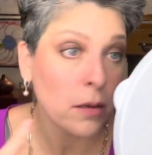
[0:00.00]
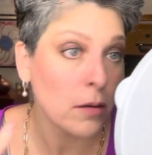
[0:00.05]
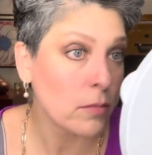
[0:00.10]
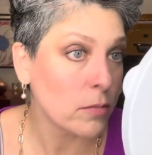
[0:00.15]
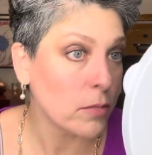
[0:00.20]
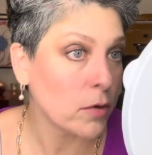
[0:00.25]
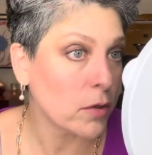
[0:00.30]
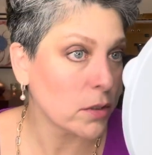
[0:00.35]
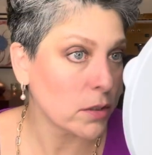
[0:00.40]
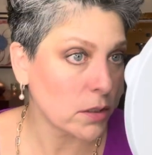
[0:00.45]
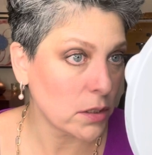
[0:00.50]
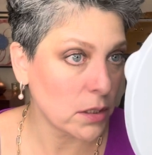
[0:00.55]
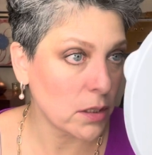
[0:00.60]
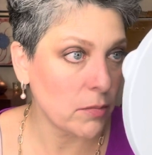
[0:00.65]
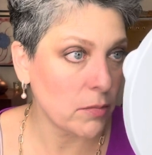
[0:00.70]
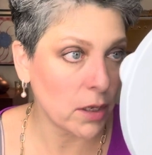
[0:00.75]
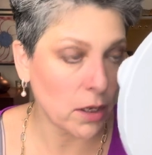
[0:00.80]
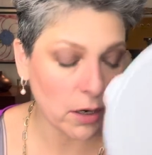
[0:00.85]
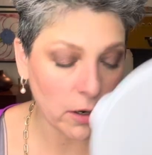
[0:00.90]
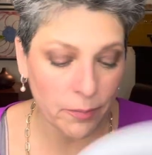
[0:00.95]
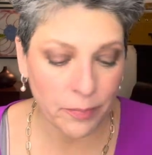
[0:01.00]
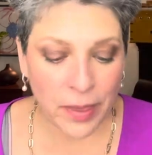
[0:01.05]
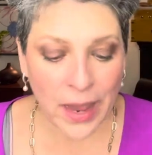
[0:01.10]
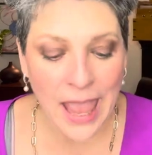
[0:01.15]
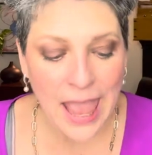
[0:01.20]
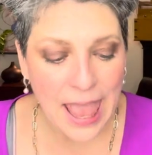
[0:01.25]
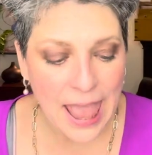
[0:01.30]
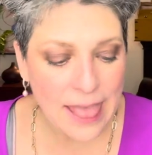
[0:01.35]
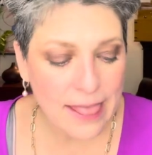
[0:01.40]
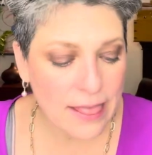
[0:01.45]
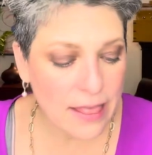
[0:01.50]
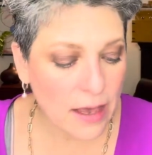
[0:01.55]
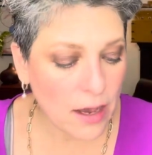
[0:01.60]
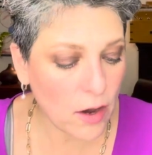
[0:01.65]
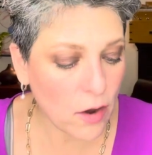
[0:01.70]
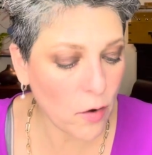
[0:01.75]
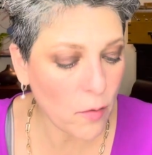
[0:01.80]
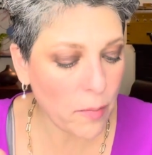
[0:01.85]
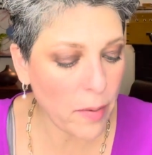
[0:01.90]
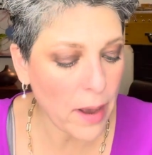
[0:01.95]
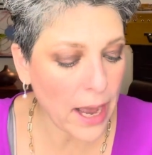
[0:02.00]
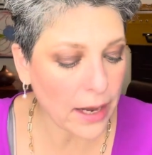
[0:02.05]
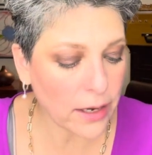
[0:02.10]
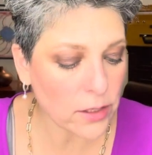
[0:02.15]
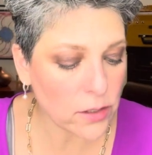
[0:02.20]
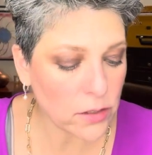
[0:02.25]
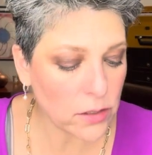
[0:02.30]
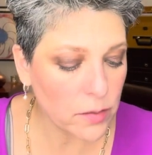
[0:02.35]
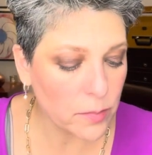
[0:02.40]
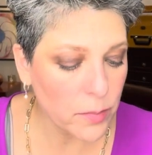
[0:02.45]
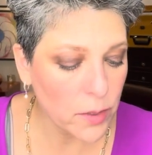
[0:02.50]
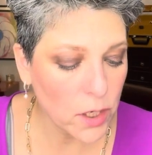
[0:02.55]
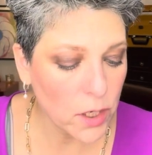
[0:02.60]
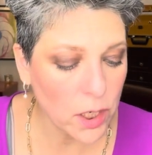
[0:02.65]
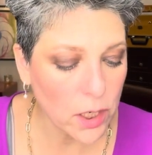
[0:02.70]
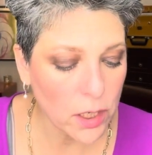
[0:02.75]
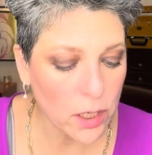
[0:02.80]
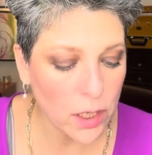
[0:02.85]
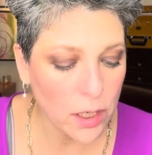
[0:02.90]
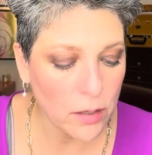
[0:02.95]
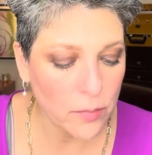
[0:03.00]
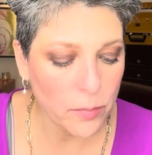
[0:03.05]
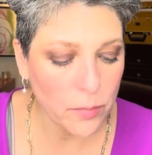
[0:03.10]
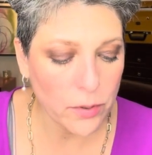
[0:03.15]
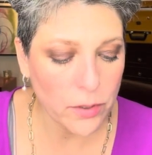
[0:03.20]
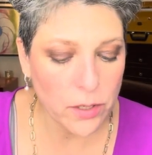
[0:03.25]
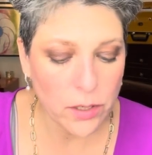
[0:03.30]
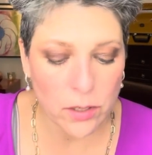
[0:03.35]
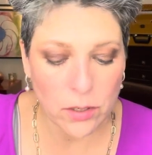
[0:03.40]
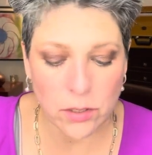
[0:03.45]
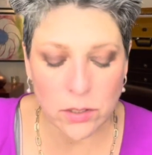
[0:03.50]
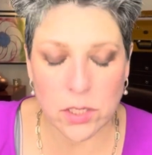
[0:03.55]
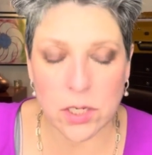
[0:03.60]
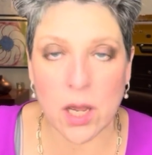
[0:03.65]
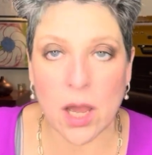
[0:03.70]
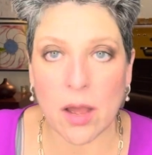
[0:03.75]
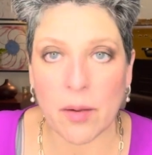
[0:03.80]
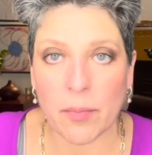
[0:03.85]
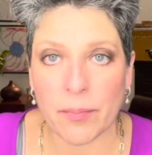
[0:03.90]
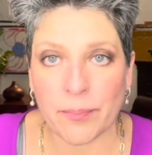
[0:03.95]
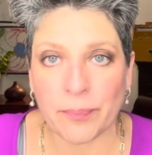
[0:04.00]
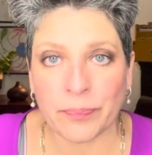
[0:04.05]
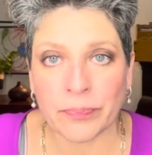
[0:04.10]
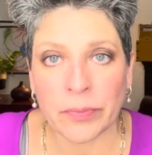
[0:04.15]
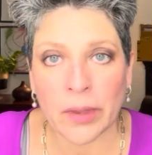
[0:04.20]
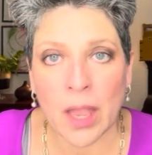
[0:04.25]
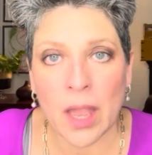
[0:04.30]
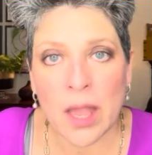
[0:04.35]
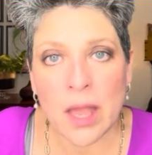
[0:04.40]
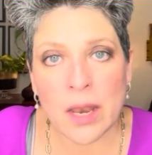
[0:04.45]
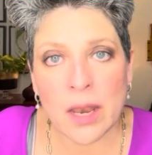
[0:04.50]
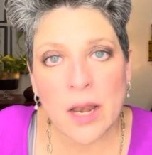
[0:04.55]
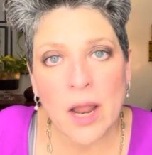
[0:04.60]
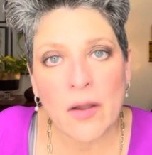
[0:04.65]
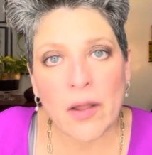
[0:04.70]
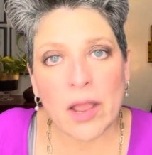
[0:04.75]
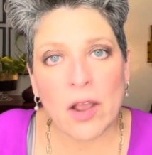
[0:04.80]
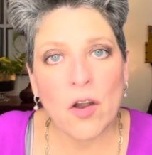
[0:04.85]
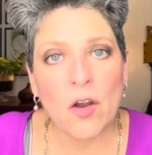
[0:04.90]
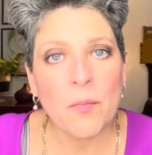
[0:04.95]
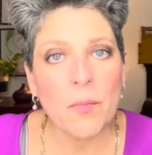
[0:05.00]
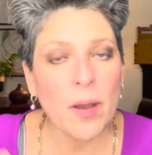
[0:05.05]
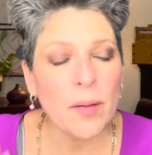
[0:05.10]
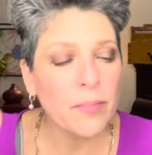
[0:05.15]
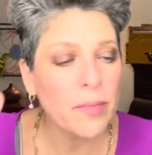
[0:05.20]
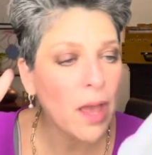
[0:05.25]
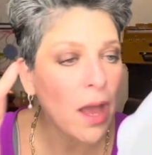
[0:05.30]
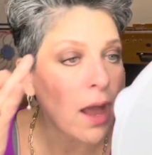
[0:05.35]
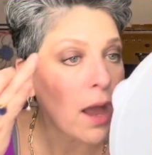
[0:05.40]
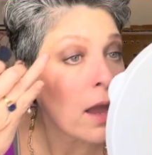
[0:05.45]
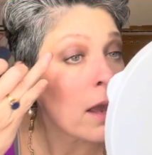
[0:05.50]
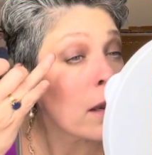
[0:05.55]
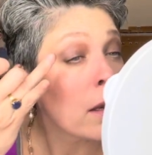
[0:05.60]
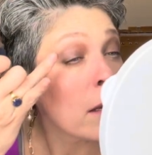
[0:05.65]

more similar, and then go back to the burgundy and put it on top. Now, I hope I'm not